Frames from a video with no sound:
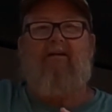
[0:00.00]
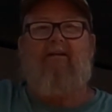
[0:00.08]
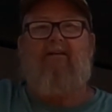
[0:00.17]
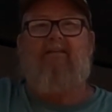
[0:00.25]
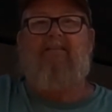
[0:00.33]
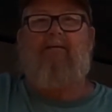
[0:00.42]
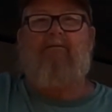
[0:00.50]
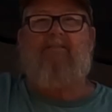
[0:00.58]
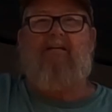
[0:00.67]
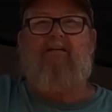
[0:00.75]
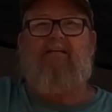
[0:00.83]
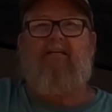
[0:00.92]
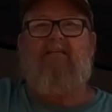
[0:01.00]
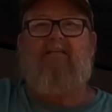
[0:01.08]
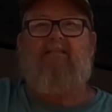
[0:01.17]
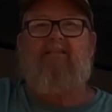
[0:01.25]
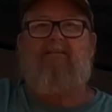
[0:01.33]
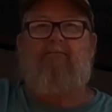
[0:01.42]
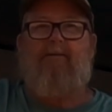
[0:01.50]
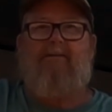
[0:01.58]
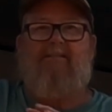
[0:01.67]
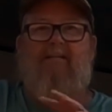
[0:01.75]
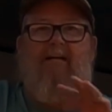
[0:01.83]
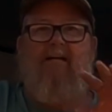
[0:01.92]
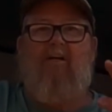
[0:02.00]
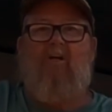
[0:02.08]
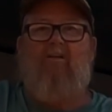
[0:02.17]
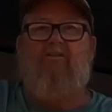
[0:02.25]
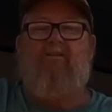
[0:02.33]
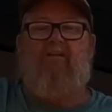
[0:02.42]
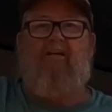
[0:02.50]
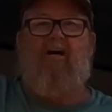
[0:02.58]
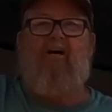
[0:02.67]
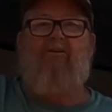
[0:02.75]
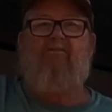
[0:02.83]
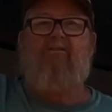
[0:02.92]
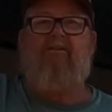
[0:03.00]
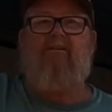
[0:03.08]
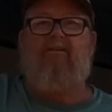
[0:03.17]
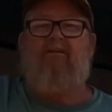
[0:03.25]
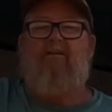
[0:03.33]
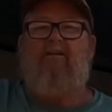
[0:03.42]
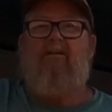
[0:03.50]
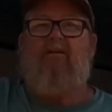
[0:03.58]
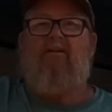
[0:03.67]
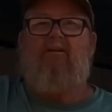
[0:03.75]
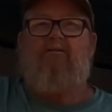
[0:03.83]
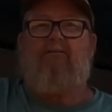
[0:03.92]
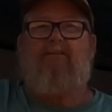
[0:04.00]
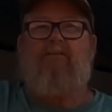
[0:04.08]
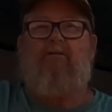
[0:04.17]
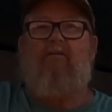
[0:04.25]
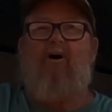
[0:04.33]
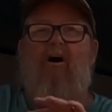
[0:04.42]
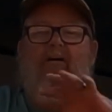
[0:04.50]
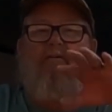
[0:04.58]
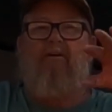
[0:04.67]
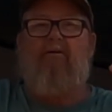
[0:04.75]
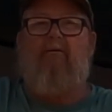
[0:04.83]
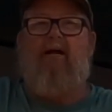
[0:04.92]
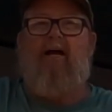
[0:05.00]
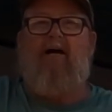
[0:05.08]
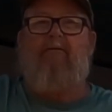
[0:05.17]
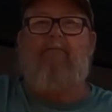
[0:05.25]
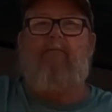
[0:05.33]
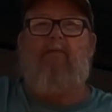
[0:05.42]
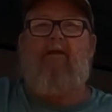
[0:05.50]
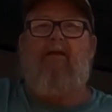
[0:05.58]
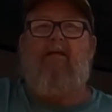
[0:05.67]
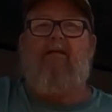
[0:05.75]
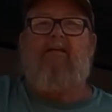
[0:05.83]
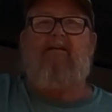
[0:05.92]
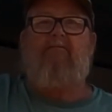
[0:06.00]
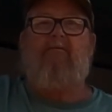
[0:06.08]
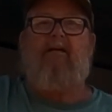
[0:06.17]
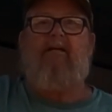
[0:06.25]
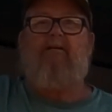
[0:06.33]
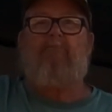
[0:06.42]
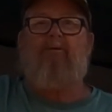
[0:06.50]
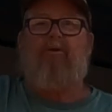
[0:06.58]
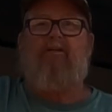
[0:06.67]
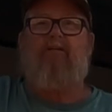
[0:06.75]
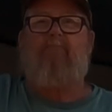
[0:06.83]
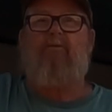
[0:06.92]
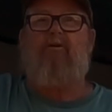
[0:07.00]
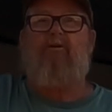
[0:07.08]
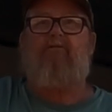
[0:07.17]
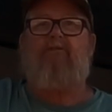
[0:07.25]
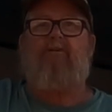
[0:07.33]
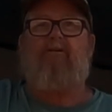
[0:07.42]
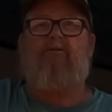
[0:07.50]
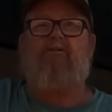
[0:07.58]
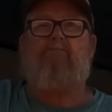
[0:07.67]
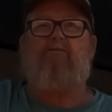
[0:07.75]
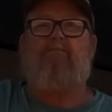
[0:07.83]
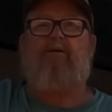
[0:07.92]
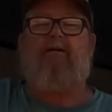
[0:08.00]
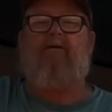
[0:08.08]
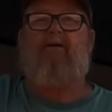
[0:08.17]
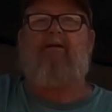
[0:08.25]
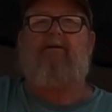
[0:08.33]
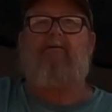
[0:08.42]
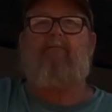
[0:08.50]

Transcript: This episode here, you seem to have been staying close to the coast because we're sort of hovering around, getting ready to pull into Perth for the Christmas period.